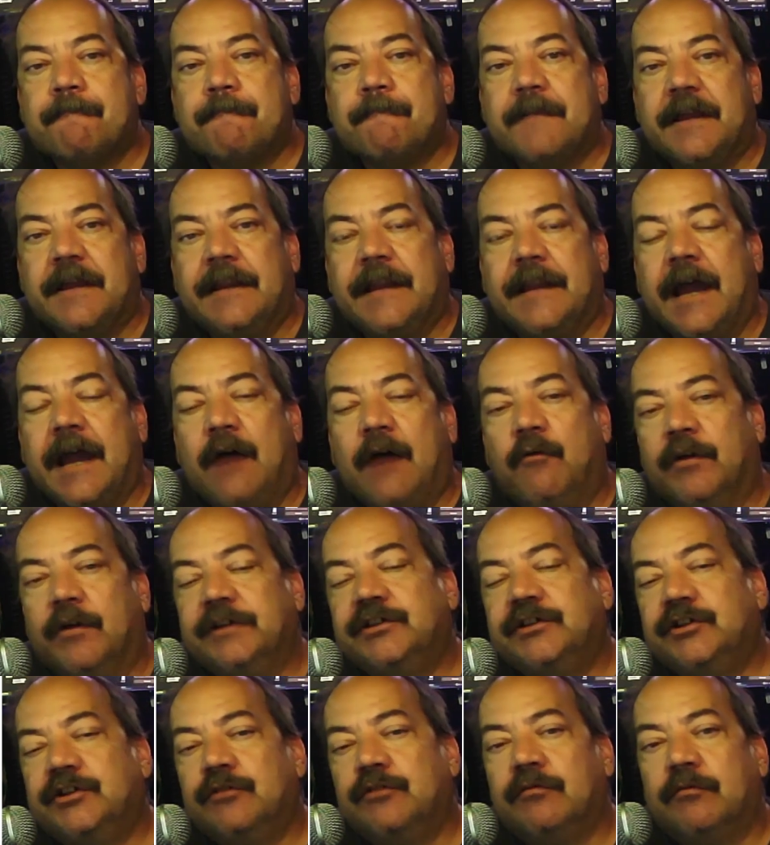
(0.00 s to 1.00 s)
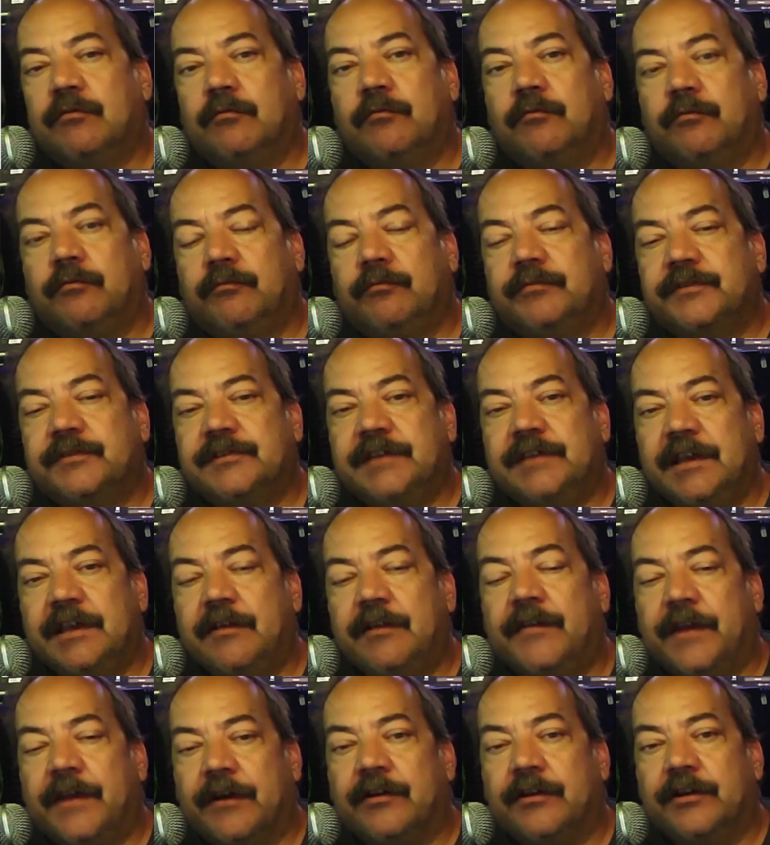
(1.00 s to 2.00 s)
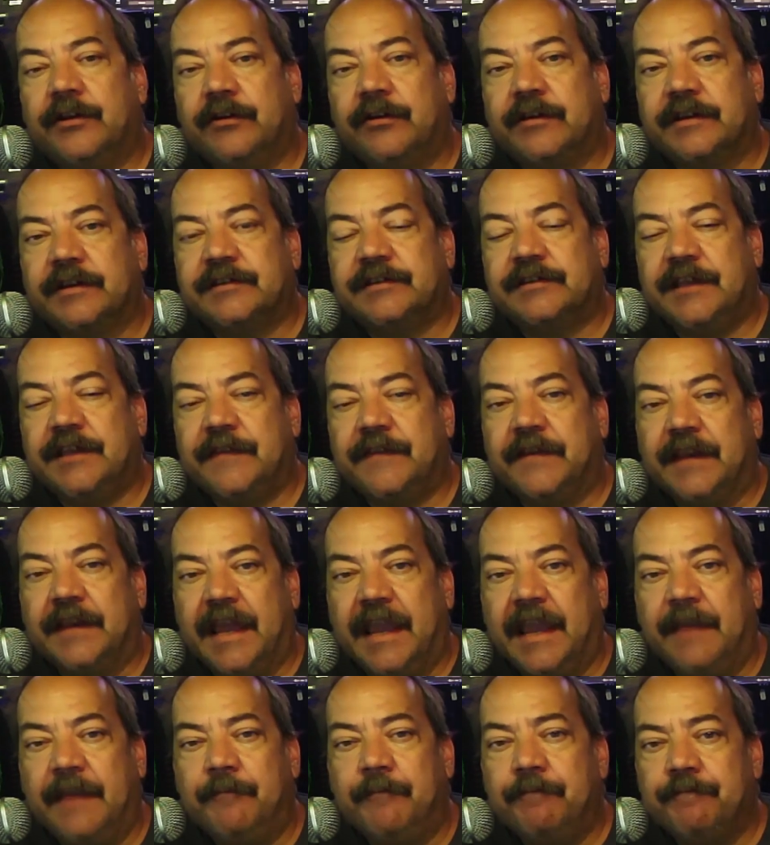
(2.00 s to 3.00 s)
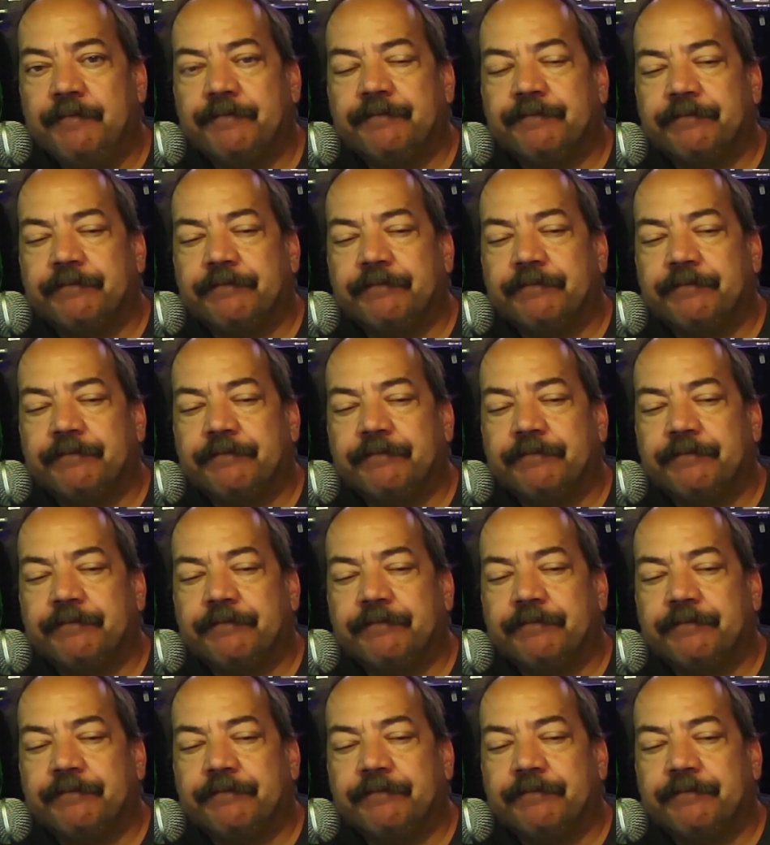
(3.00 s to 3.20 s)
Now, once you see there, you can see the name,